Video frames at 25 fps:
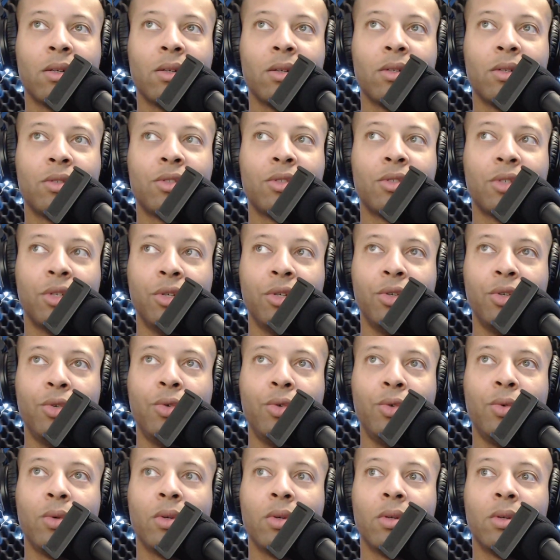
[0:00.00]

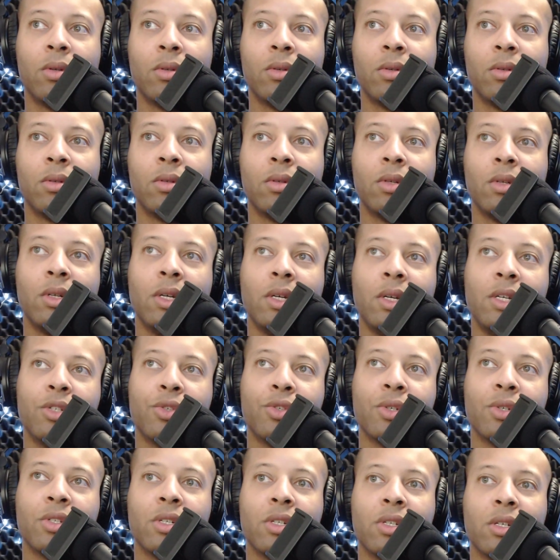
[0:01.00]
two
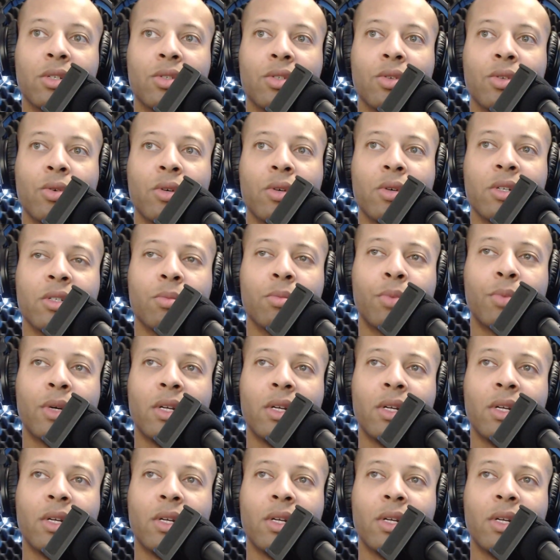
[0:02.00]
interesting stories.